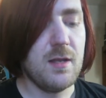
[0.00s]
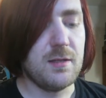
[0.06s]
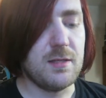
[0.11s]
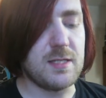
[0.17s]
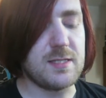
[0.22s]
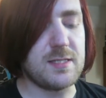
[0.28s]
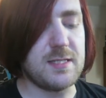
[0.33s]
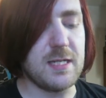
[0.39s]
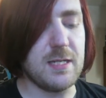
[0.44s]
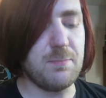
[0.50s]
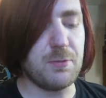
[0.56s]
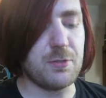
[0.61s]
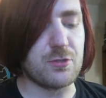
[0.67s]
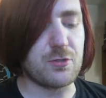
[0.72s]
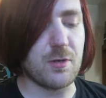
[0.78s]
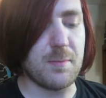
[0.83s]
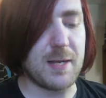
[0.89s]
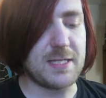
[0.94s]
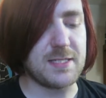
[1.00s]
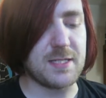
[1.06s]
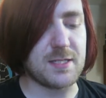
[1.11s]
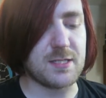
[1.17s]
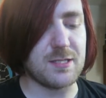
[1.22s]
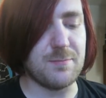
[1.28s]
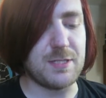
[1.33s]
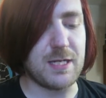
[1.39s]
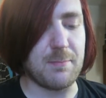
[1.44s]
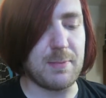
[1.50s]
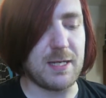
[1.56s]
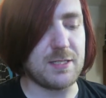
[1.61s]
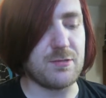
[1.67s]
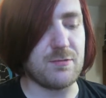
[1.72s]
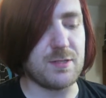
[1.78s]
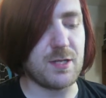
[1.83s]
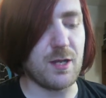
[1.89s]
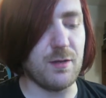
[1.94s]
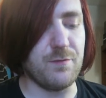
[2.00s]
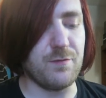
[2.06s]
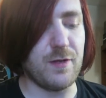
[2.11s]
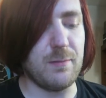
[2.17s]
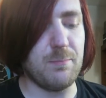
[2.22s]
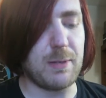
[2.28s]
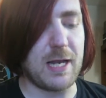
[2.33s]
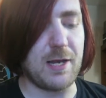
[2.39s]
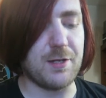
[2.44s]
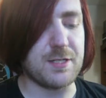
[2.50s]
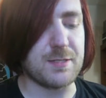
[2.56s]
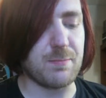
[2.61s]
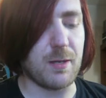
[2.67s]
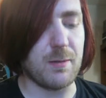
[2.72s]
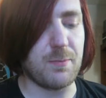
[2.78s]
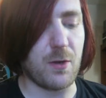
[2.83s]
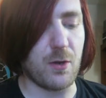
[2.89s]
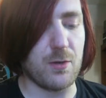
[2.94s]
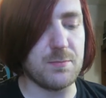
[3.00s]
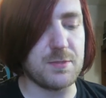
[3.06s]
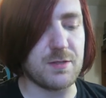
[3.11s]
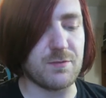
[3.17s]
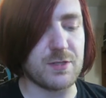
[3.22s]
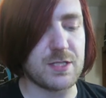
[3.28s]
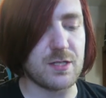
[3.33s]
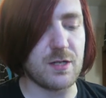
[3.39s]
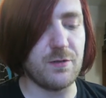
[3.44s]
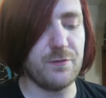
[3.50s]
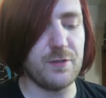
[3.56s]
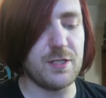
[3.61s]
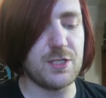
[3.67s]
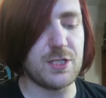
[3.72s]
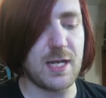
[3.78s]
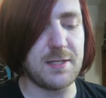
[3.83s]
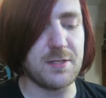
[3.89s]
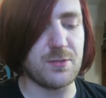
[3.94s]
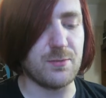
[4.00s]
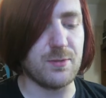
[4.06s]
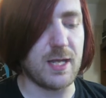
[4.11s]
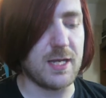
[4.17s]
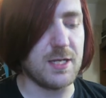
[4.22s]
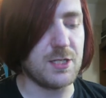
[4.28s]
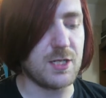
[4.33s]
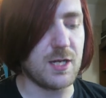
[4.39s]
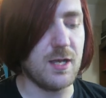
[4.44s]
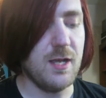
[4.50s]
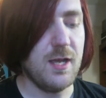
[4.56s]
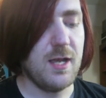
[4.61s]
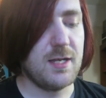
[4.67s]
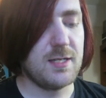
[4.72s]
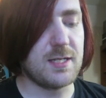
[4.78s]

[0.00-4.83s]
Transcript: This deep and traumatic subject matter is hopefully balanced by poems of a soft and gentle nature,